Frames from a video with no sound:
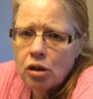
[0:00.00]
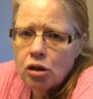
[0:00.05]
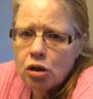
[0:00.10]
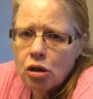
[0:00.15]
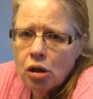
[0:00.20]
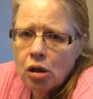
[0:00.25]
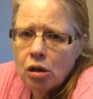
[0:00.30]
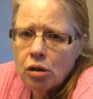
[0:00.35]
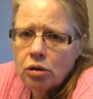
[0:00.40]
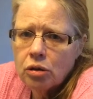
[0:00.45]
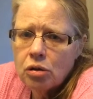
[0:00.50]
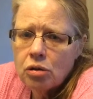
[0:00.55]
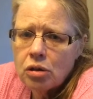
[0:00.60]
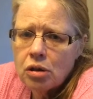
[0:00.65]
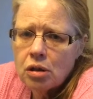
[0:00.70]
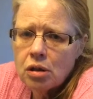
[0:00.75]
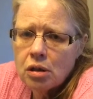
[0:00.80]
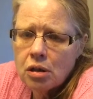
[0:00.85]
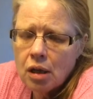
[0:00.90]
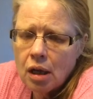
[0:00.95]
the child knows
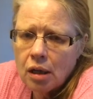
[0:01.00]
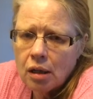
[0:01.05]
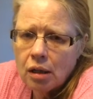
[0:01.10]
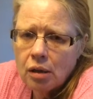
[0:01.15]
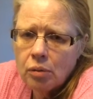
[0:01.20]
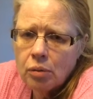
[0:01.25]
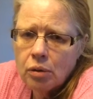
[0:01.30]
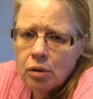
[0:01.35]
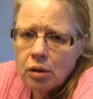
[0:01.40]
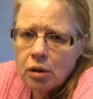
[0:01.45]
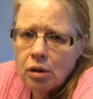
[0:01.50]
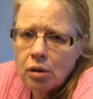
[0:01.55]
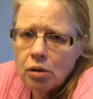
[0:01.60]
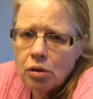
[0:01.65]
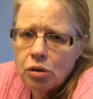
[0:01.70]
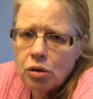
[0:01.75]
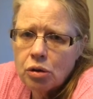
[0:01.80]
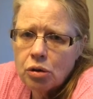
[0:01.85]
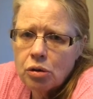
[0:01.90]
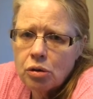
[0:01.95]
exactly
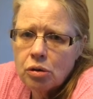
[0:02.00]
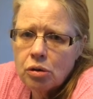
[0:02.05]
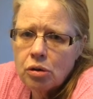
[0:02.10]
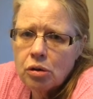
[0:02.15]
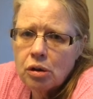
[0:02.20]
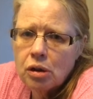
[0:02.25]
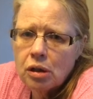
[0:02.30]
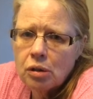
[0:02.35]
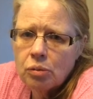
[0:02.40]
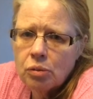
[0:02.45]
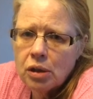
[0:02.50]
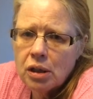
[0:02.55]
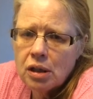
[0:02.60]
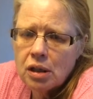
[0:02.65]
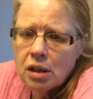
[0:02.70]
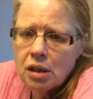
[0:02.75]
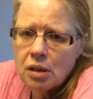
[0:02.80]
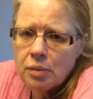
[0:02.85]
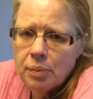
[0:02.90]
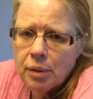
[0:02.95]
what
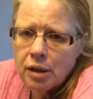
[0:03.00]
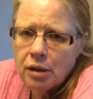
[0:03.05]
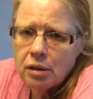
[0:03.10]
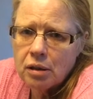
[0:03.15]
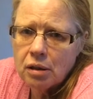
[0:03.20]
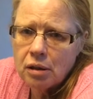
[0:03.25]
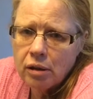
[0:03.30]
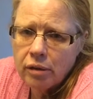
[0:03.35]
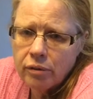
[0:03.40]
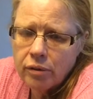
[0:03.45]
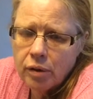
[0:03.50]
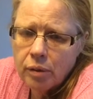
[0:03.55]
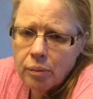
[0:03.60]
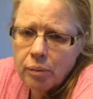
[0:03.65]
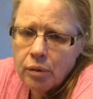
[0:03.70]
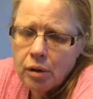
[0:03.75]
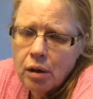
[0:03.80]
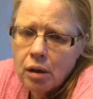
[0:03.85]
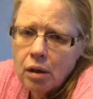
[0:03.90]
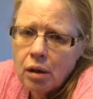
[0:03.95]
is expected of them.
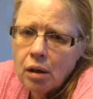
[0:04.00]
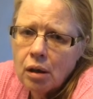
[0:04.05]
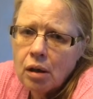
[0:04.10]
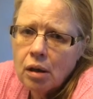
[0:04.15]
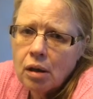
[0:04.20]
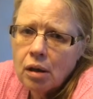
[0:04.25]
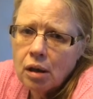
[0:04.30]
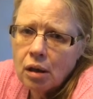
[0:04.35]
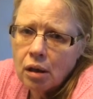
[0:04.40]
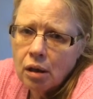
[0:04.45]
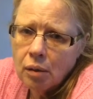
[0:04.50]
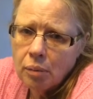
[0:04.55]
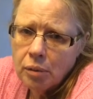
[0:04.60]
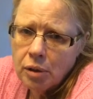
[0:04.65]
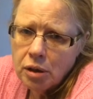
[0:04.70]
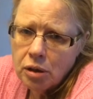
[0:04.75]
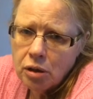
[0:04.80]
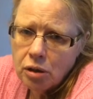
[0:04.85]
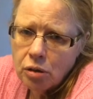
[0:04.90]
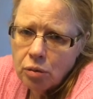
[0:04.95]
They come
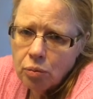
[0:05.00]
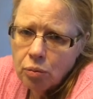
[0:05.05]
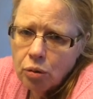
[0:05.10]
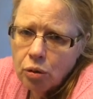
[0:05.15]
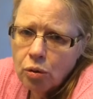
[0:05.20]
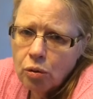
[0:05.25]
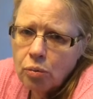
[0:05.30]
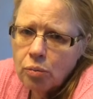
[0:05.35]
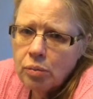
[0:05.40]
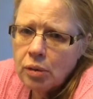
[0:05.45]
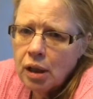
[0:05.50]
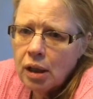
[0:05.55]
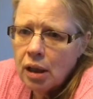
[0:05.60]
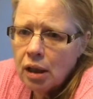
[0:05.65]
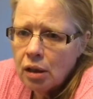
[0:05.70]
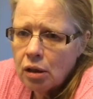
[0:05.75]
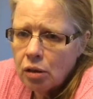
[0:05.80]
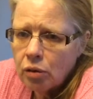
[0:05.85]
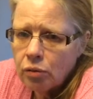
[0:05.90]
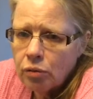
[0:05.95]
into the room, they
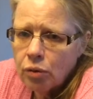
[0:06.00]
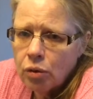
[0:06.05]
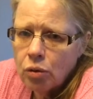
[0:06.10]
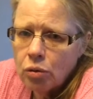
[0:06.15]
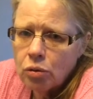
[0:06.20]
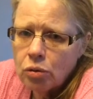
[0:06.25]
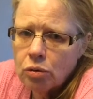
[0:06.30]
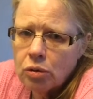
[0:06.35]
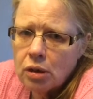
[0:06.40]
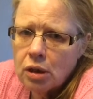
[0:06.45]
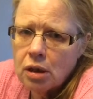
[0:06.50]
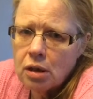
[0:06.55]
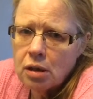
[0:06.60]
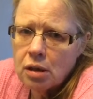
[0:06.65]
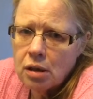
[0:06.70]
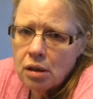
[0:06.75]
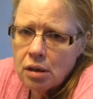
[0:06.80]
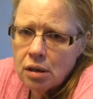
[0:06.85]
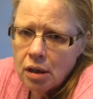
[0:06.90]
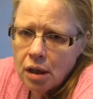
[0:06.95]
get their folder, and they
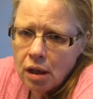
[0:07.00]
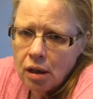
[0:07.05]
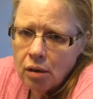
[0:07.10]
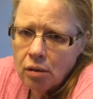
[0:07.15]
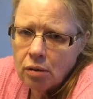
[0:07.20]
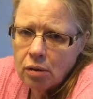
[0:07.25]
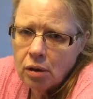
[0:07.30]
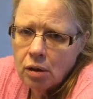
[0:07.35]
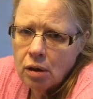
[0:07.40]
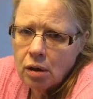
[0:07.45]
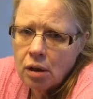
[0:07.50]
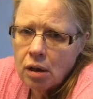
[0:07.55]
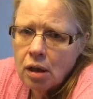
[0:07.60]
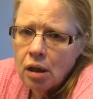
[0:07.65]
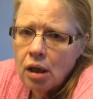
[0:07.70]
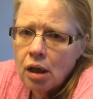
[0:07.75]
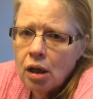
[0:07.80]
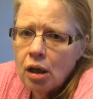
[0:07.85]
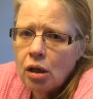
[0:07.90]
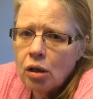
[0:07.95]
sit down.
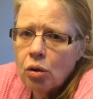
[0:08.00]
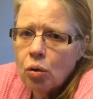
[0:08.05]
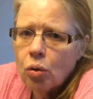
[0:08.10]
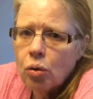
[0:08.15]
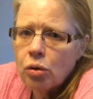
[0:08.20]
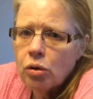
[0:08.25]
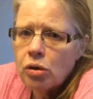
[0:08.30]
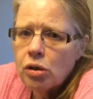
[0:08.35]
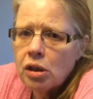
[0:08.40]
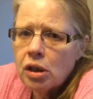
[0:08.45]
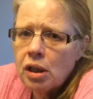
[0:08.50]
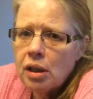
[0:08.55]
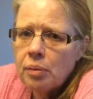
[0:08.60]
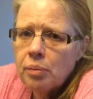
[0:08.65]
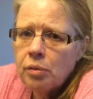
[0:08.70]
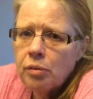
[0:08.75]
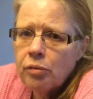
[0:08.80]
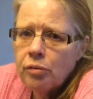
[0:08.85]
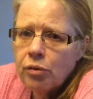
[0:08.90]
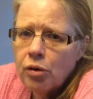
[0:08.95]
In order to
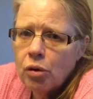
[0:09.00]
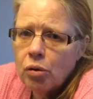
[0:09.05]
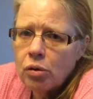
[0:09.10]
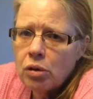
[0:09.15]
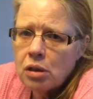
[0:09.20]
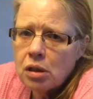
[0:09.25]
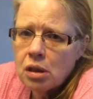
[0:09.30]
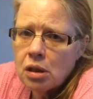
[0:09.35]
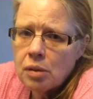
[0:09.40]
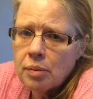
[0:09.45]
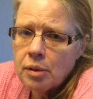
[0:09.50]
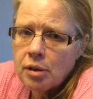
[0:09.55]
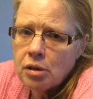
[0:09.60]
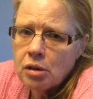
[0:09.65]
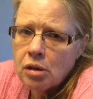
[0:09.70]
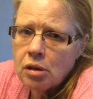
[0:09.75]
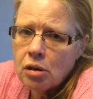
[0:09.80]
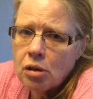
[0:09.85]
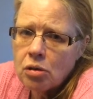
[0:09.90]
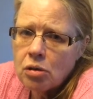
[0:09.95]
keep them focused,
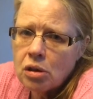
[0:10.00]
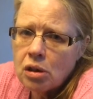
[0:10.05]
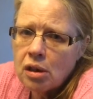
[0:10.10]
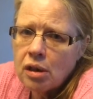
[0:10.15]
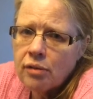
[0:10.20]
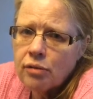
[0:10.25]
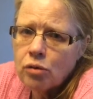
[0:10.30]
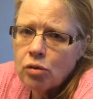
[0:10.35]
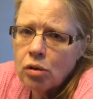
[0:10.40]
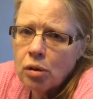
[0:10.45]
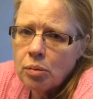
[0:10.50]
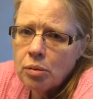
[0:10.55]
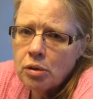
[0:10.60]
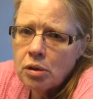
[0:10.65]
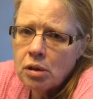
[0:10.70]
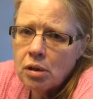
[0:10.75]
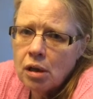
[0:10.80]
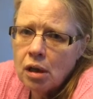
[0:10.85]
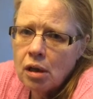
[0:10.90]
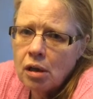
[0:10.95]
especially those that have trouble
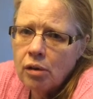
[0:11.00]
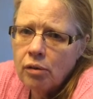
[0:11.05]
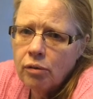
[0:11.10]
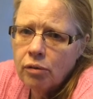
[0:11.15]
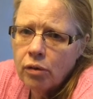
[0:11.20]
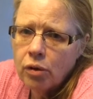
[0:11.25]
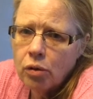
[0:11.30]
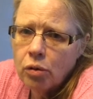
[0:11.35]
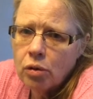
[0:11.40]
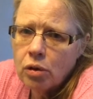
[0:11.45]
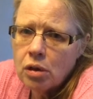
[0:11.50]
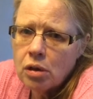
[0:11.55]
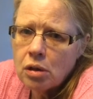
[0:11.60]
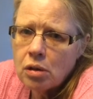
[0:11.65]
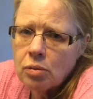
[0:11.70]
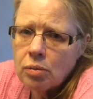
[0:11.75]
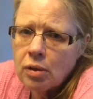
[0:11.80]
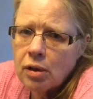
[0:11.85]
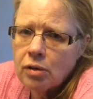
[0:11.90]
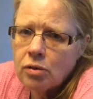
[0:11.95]
staying
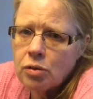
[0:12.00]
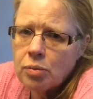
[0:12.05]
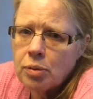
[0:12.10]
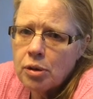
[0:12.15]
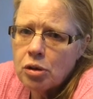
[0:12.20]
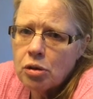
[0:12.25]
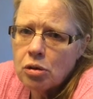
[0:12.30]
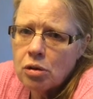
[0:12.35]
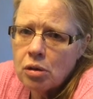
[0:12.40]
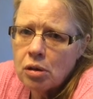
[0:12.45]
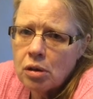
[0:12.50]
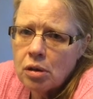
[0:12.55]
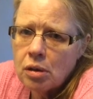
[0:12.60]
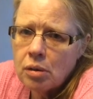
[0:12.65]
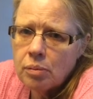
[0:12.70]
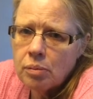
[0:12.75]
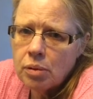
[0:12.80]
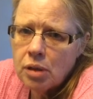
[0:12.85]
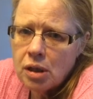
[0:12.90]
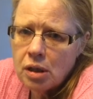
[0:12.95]
focused, we have special
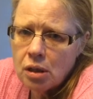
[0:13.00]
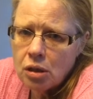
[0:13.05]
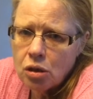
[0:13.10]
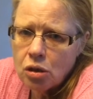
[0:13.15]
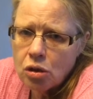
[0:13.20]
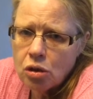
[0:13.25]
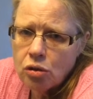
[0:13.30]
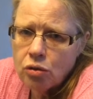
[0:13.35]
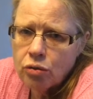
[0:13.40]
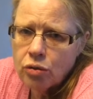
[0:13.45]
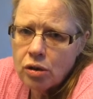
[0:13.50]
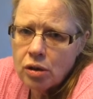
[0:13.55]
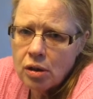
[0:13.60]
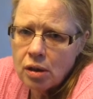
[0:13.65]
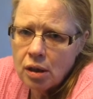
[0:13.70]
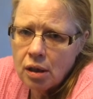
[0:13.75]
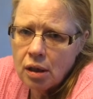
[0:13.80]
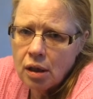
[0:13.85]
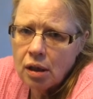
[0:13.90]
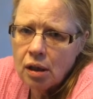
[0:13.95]
positions for
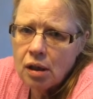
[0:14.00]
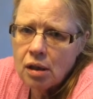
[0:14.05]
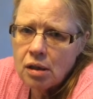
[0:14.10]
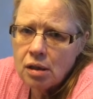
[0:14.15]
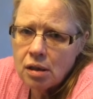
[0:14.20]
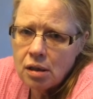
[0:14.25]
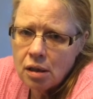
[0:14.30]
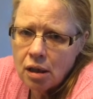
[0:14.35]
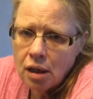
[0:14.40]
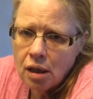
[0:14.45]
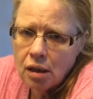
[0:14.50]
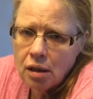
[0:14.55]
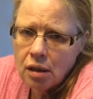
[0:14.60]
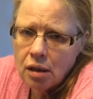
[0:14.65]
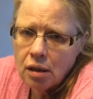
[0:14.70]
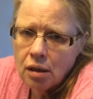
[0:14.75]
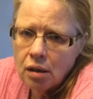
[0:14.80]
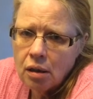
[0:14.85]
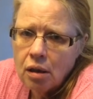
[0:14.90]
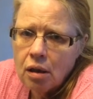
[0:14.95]
sitting and
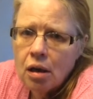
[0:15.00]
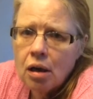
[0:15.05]
standing.